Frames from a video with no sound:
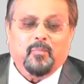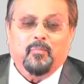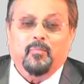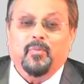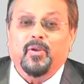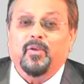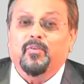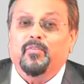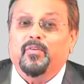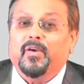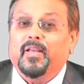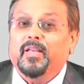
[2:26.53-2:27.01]

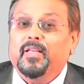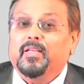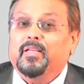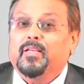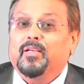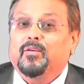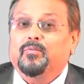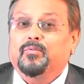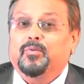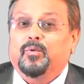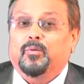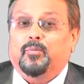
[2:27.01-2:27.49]
Be very
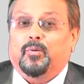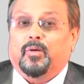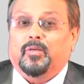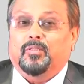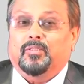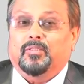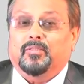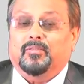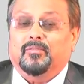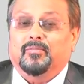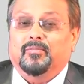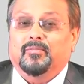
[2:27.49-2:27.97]
careful about
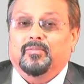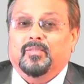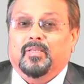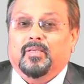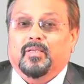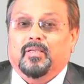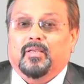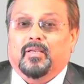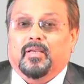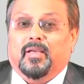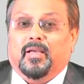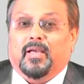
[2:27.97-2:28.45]
it.
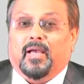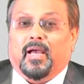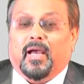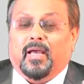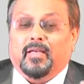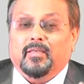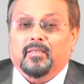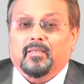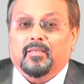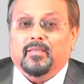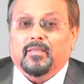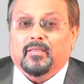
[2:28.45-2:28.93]

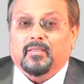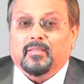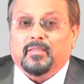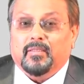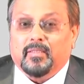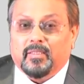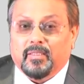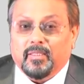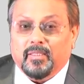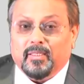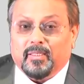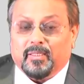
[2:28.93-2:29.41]
And
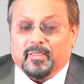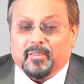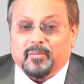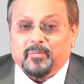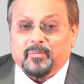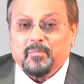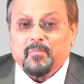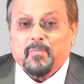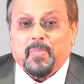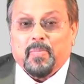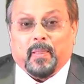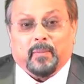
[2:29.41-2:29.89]
here,
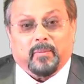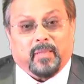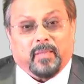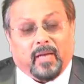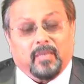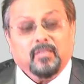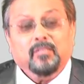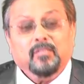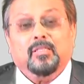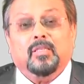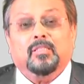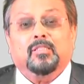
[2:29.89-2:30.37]
that
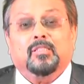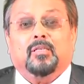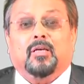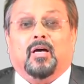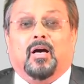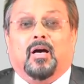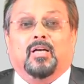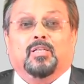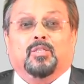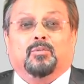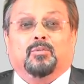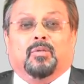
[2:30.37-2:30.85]
is the
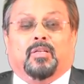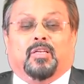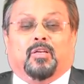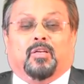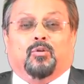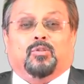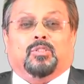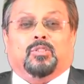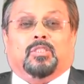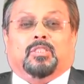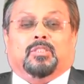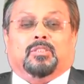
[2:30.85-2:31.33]
art of the
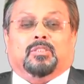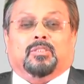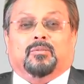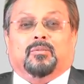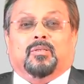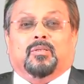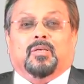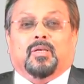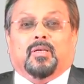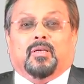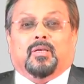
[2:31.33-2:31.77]
negotiation.